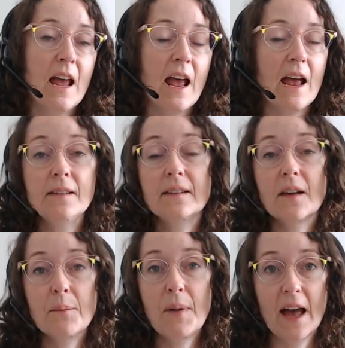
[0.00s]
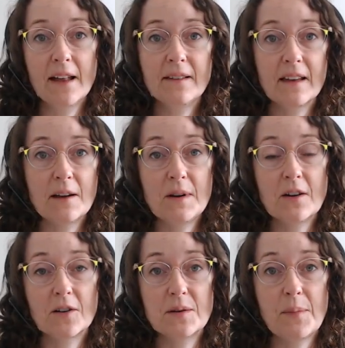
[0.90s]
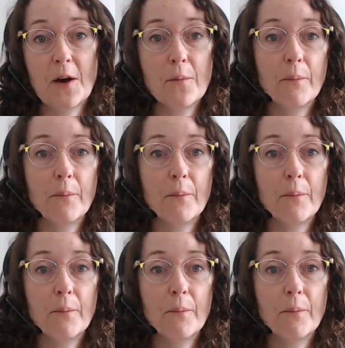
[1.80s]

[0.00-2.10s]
And some pets, like we talked about,